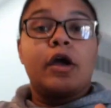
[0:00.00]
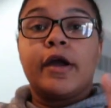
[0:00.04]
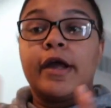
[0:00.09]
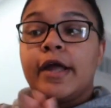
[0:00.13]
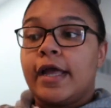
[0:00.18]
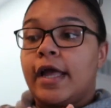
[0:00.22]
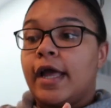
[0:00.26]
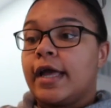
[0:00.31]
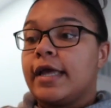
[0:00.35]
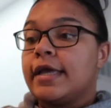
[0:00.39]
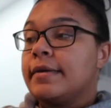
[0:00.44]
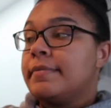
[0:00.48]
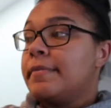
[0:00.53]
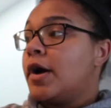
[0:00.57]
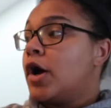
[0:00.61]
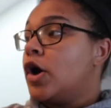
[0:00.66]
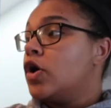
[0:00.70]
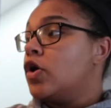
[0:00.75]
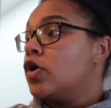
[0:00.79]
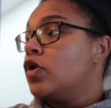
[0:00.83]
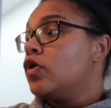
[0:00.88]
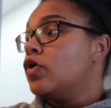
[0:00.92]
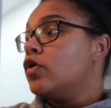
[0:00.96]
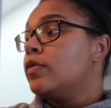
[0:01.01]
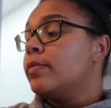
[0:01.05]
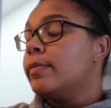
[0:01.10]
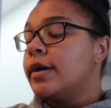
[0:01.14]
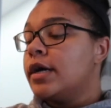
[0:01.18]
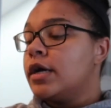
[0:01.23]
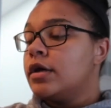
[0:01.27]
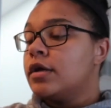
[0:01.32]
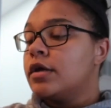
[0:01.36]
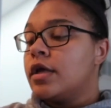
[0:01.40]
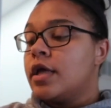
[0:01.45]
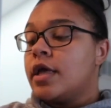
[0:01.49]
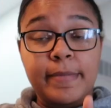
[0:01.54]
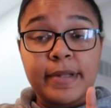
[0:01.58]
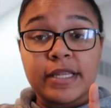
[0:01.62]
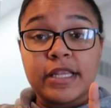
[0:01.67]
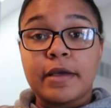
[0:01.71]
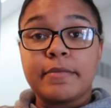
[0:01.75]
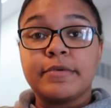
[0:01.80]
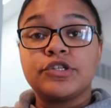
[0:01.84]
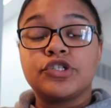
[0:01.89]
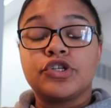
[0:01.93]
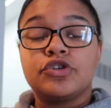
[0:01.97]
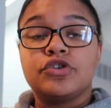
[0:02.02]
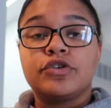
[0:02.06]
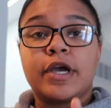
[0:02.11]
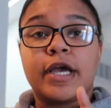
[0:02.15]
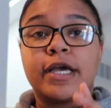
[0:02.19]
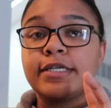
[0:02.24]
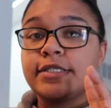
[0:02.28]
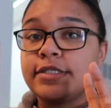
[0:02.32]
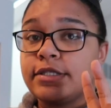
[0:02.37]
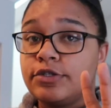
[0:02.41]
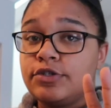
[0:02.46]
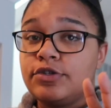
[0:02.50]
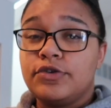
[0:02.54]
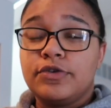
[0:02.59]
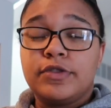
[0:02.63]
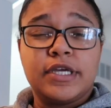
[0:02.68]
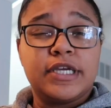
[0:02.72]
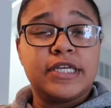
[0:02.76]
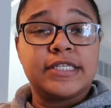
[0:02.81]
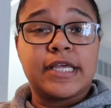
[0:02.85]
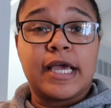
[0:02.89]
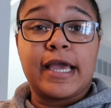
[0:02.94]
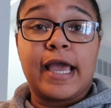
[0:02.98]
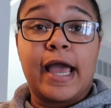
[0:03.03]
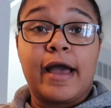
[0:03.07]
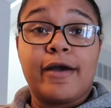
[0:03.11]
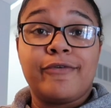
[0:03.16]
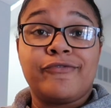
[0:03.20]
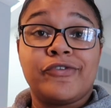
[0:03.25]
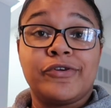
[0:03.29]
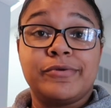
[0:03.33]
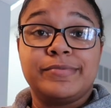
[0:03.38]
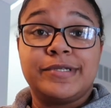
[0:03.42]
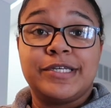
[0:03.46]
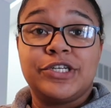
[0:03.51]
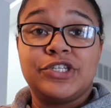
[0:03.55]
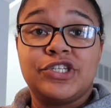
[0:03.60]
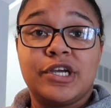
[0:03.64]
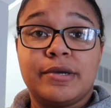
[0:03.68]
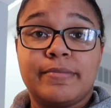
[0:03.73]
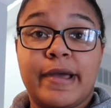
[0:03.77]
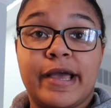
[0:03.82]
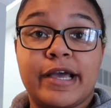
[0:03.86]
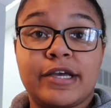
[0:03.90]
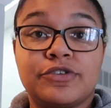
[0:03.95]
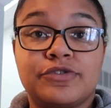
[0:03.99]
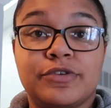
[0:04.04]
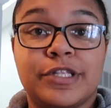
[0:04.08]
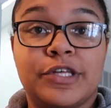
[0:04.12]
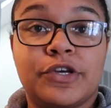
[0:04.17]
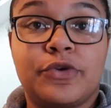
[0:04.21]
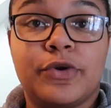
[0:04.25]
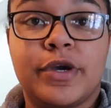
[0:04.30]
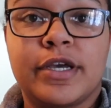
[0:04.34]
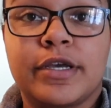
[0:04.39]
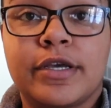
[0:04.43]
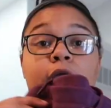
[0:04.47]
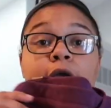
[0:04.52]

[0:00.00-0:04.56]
All right, I am home, but let me show you guys the 2 things I got from TJ Maxx really quick.